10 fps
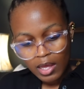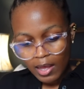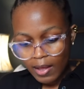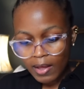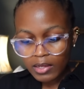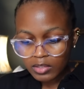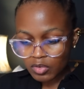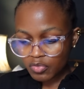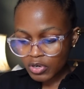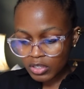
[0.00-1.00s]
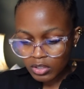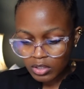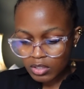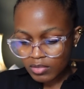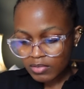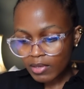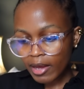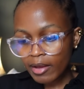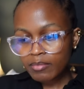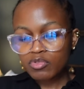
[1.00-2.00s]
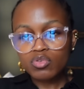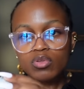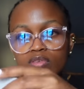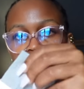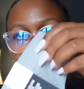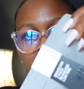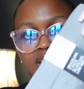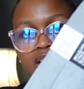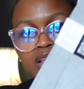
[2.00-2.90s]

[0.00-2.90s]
uh, different this time so this is